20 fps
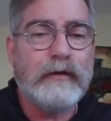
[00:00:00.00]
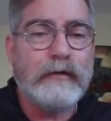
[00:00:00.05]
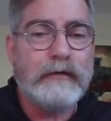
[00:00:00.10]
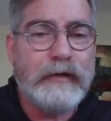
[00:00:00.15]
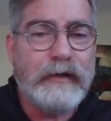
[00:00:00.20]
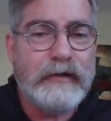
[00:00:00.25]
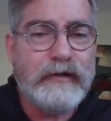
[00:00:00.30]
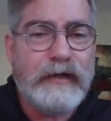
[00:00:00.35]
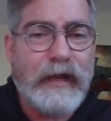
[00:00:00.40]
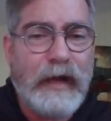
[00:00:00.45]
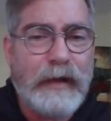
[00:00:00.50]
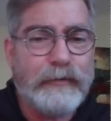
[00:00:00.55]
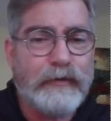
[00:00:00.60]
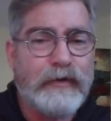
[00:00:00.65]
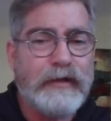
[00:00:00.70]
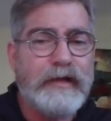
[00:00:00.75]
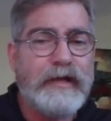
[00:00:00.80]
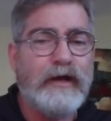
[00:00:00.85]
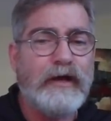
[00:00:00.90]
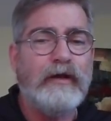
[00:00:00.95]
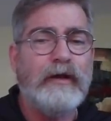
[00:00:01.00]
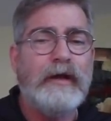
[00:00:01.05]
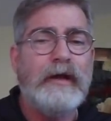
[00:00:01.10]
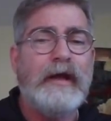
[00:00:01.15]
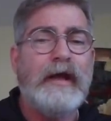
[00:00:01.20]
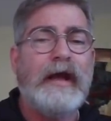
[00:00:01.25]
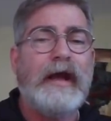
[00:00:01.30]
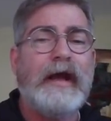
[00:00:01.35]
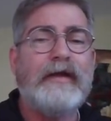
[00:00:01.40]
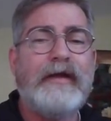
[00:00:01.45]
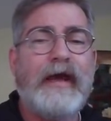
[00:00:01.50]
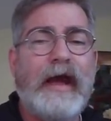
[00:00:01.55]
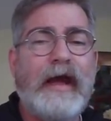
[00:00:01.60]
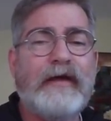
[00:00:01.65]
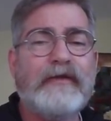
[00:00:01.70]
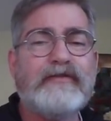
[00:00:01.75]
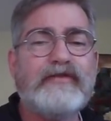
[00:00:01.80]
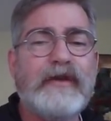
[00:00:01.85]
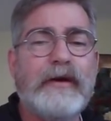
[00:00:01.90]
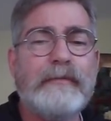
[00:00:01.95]
in Capitol Hill and
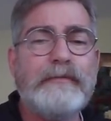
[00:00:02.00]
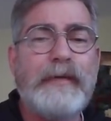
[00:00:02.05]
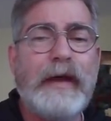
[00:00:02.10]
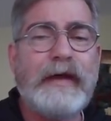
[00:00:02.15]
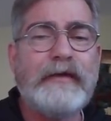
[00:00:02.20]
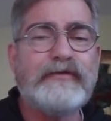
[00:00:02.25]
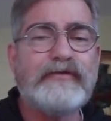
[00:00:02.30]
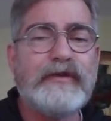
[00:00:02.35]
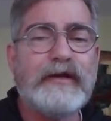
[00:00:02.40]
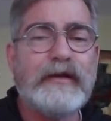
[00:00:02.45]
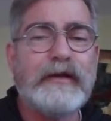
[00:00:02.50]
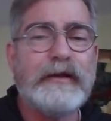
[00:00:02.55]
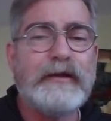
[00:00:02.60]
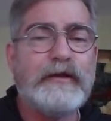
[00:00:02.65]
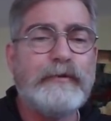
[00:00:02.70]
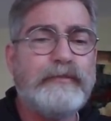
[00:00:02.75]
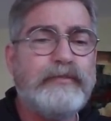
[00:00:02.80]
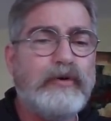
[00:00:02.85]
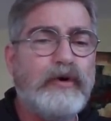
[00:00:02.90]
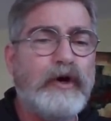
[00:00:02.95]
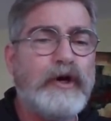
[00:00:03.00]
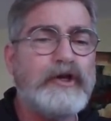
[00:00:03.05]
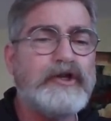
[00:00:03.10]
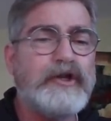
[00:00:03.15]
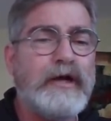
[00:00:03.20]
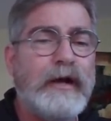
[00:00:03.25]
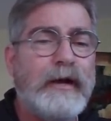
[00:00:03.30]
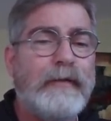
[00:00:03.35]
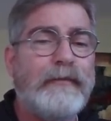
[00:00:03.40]
ask them basically to push